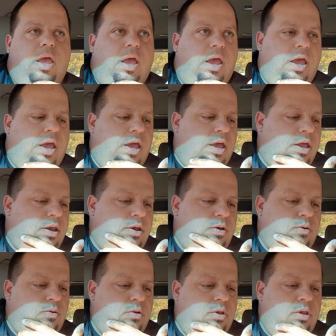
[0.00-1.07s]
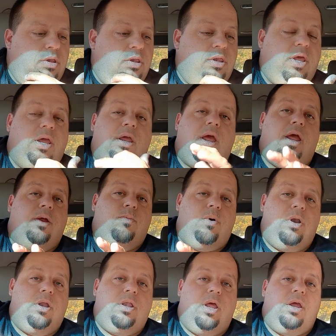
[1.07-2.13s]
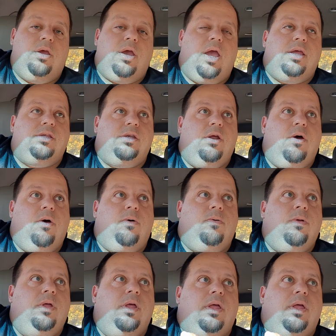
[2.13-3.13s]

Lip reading: and I want to let you guys know